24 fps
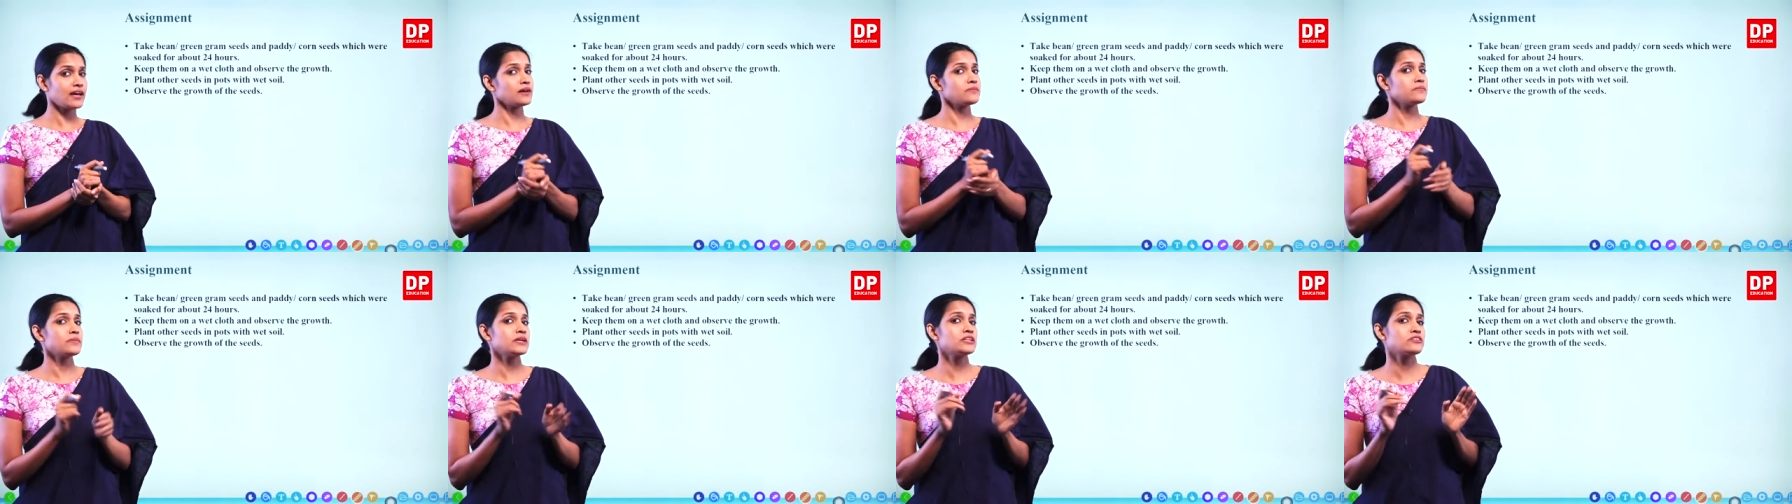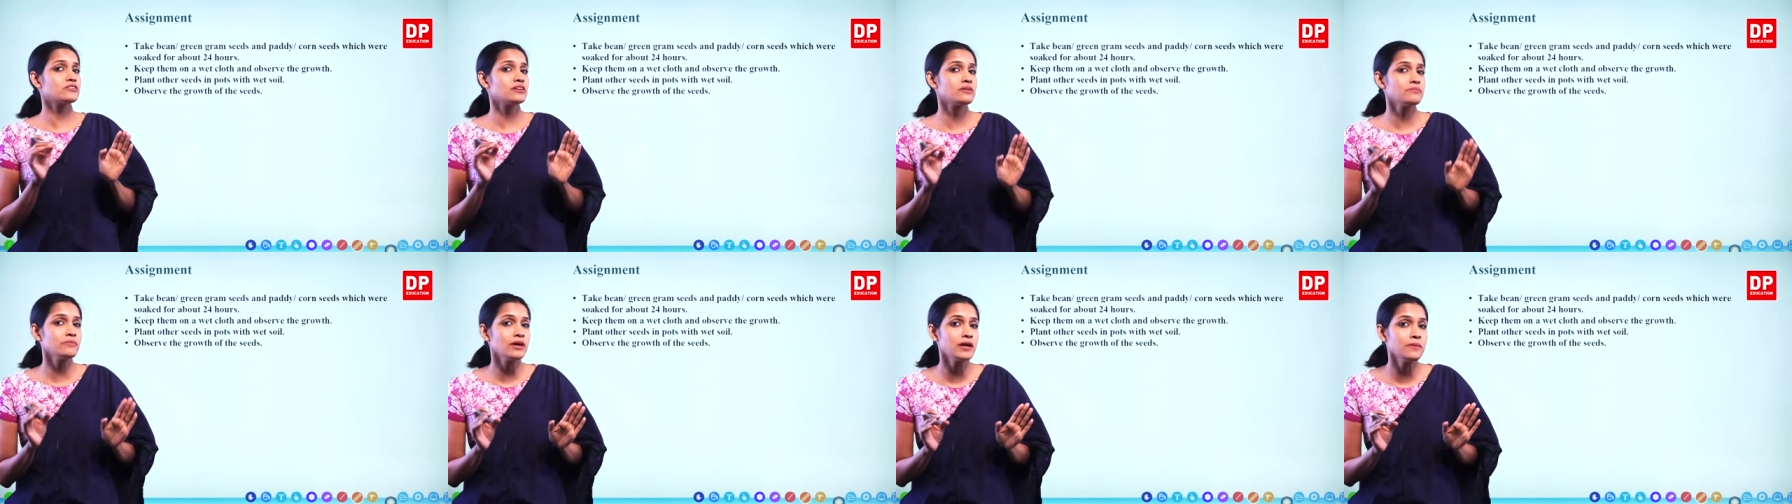But
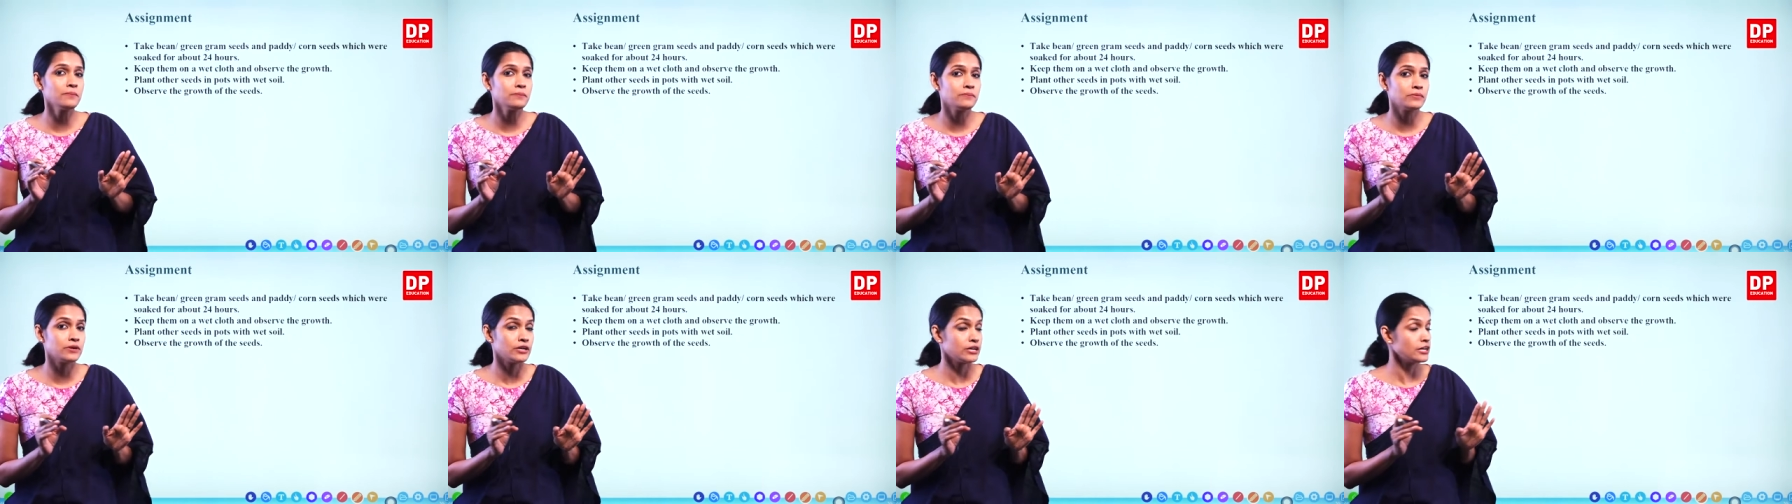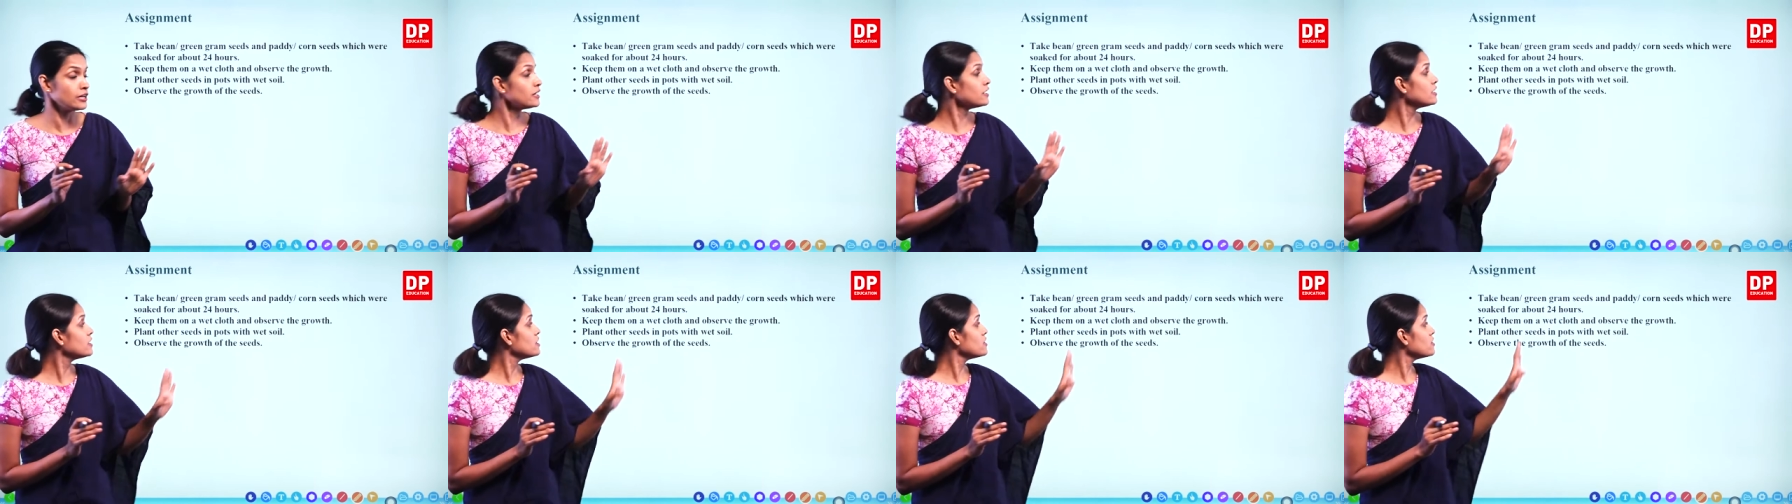
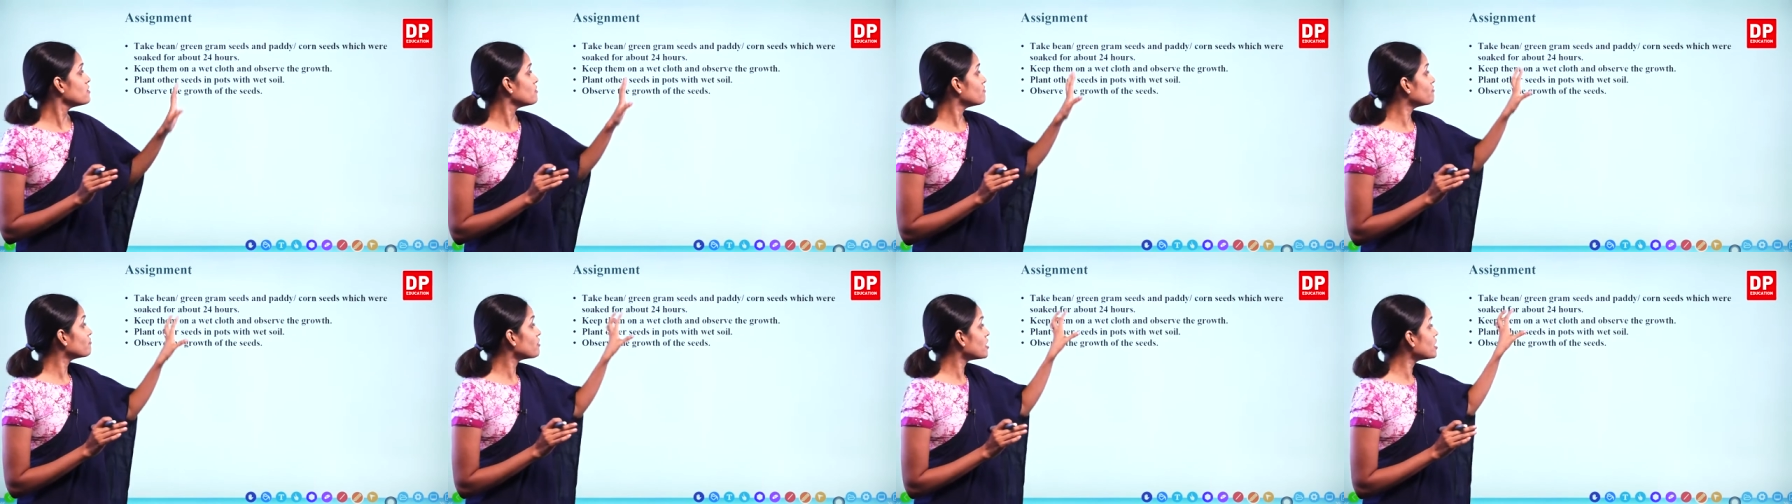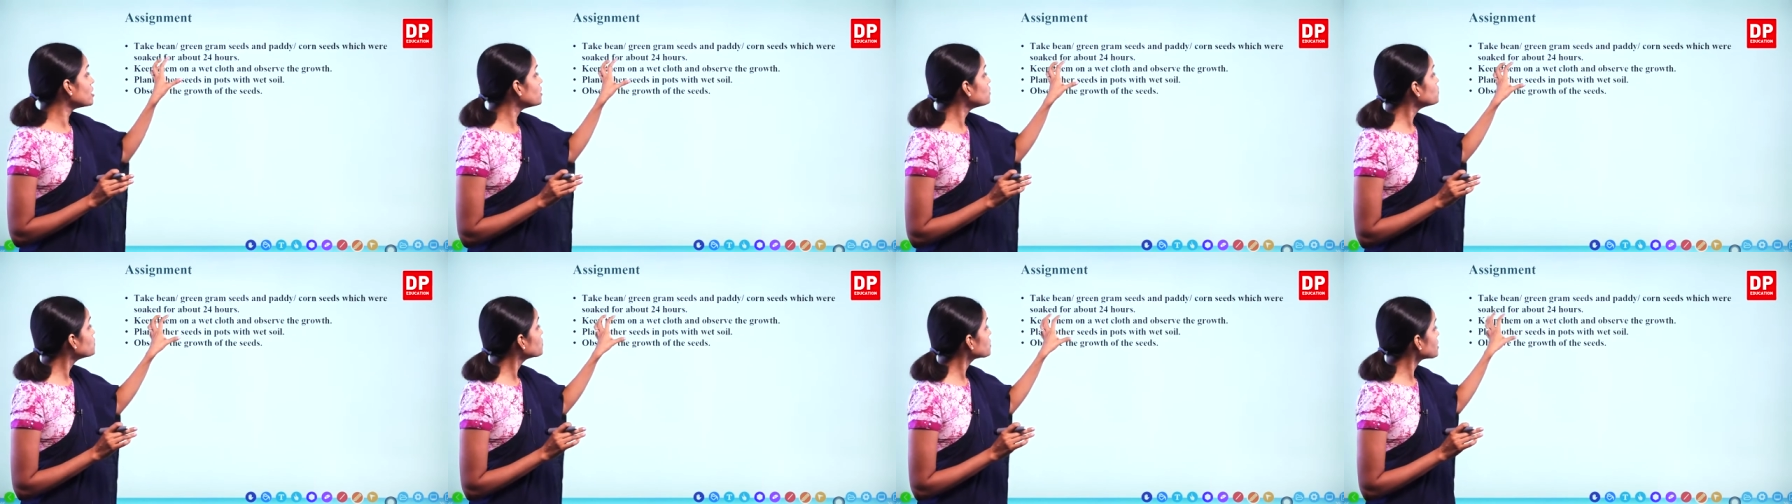remember,
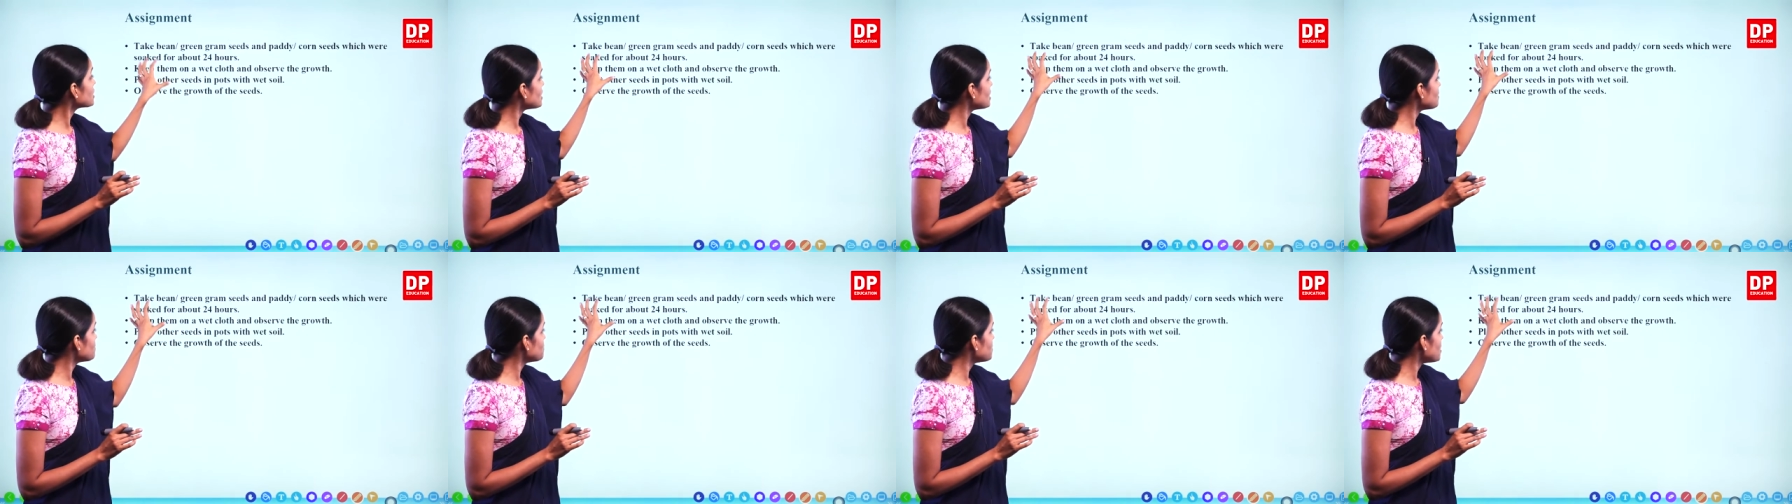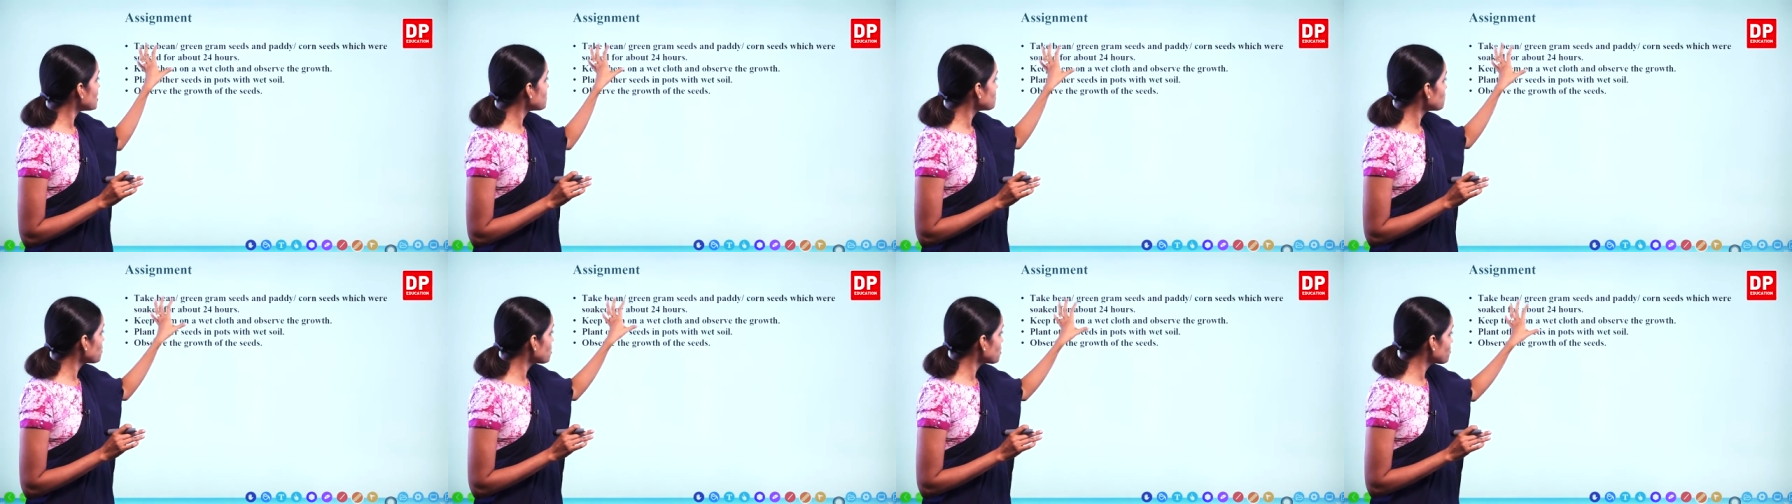when you keep
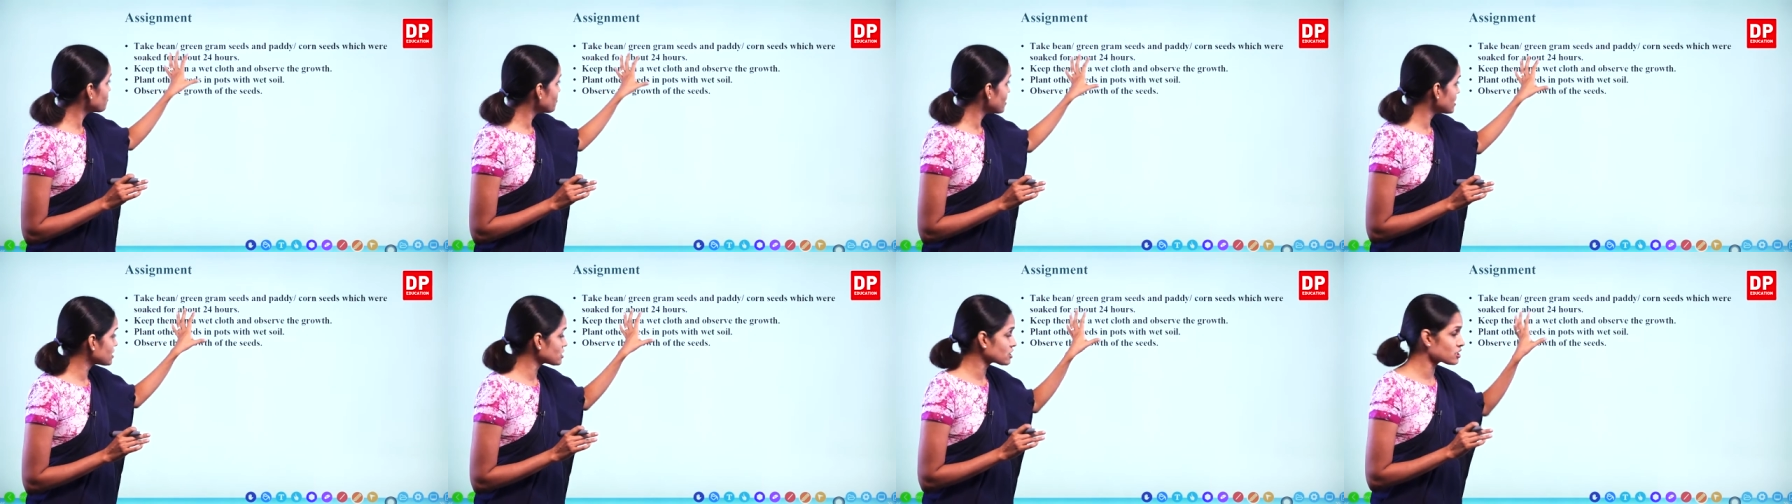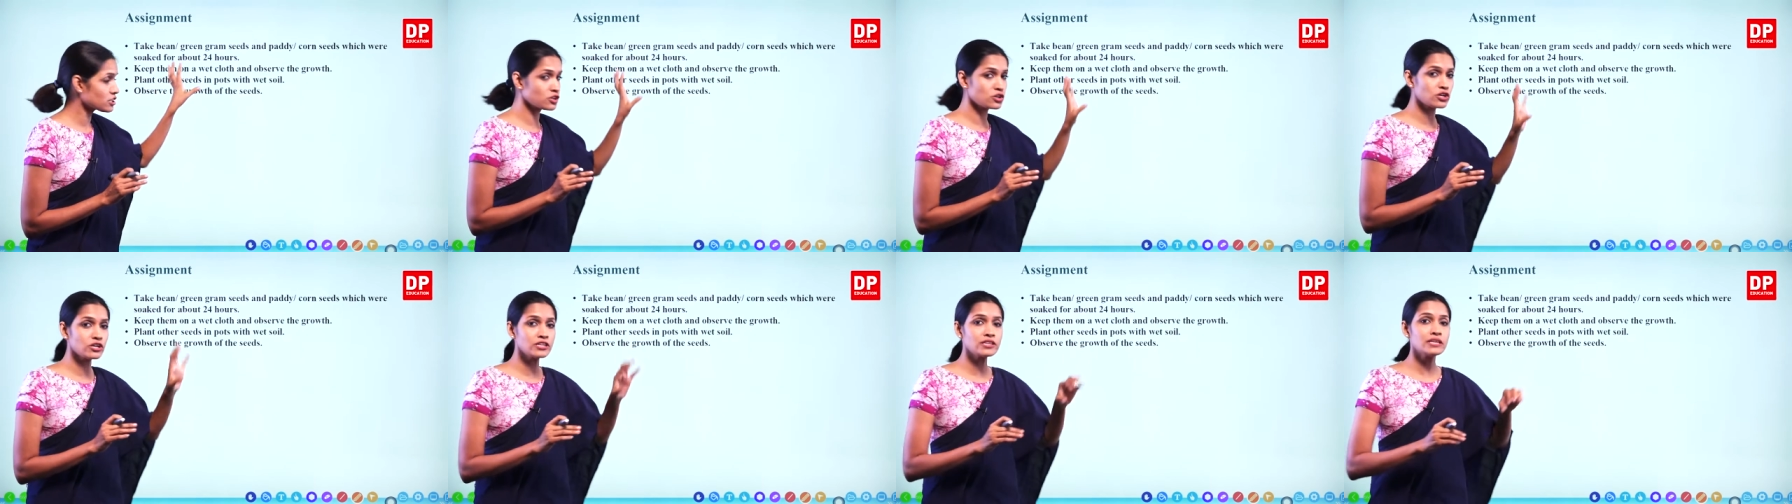them on wet
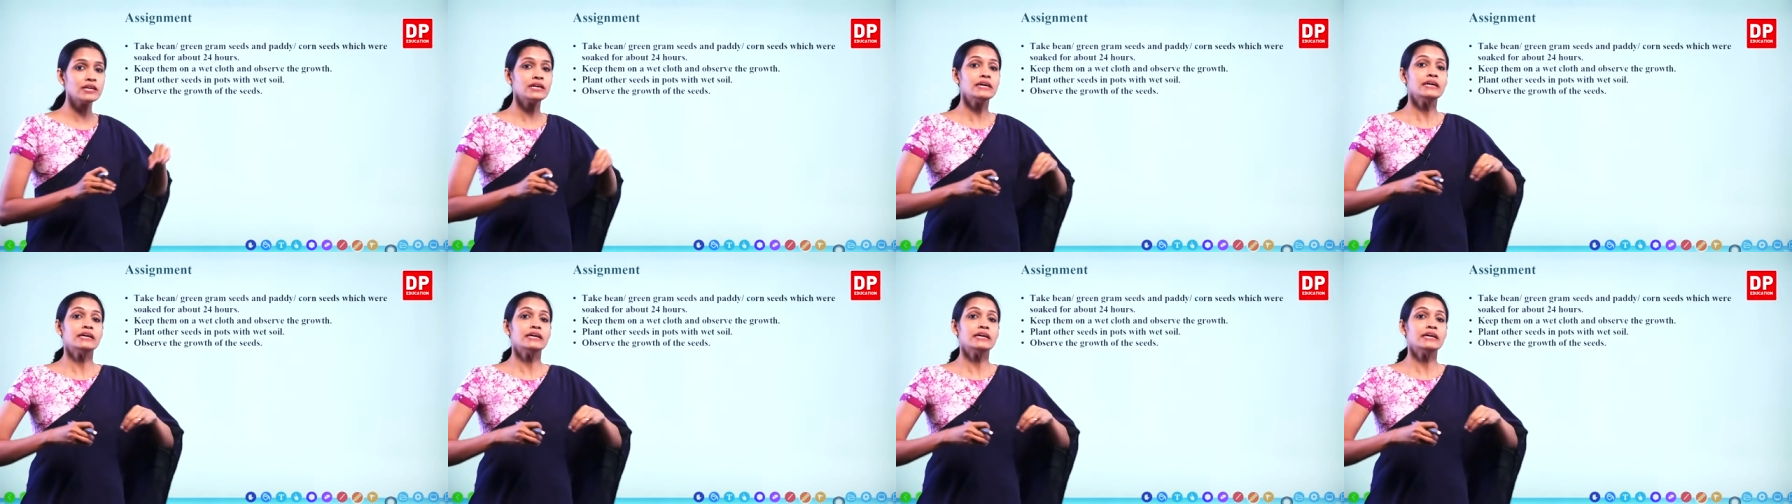cloth,